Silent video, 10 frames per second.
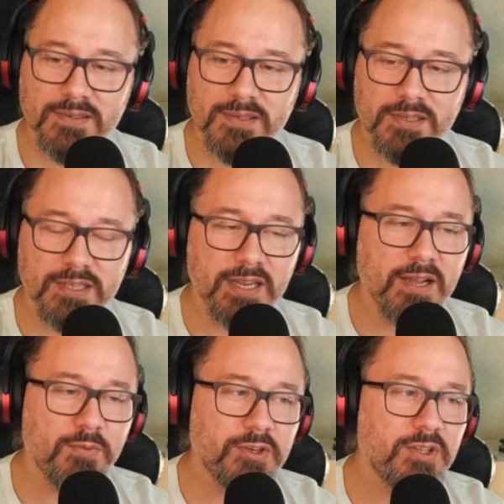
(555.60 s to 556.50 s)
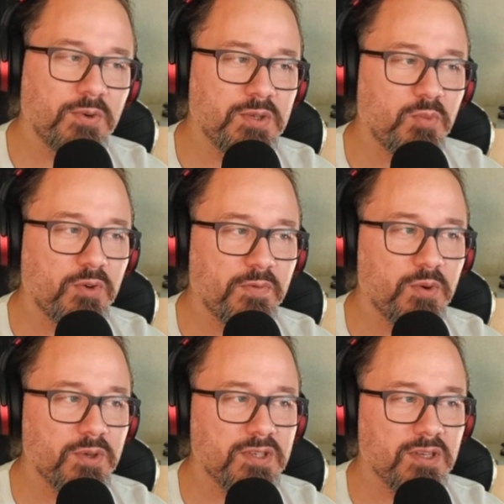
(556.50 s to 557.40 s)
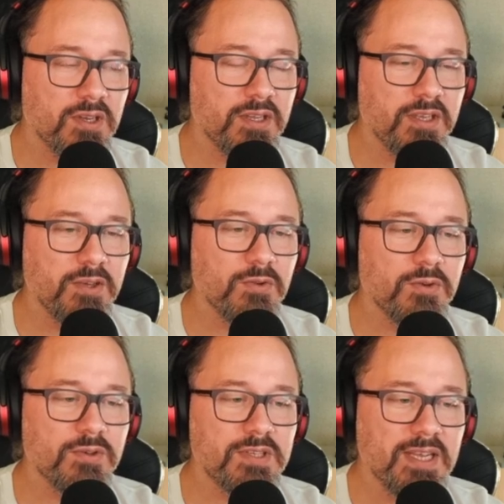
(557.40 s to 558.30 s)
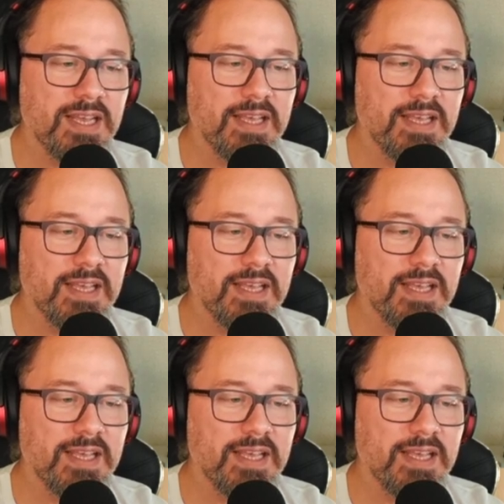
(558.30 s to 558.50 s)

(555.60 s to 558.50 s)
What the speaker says: It's like I wish there was more focus on healers